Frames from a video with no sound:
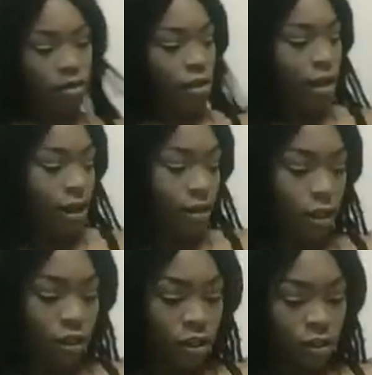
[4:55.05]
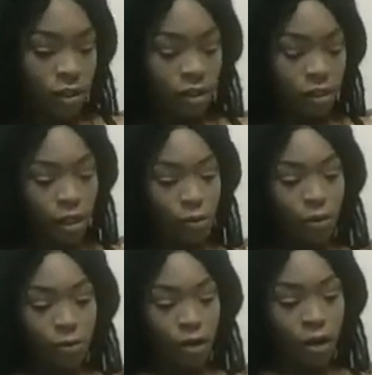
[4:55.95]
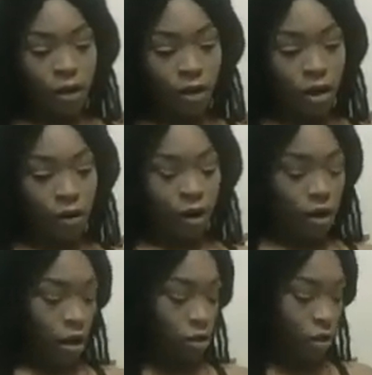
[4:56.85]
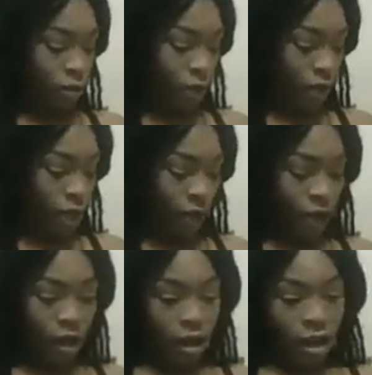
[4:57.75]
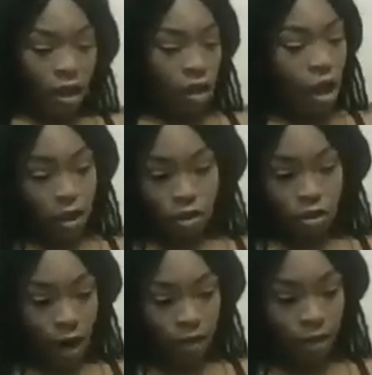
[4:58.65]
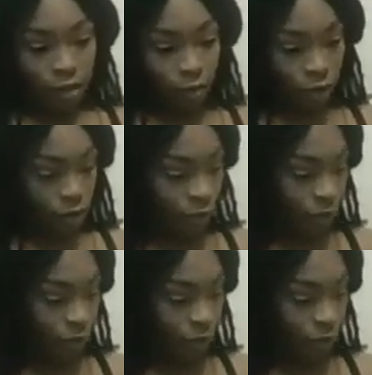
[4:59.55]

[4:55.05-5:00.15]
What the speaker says: Like I said, Justice is Libra, but, it can also mean like contracts as well.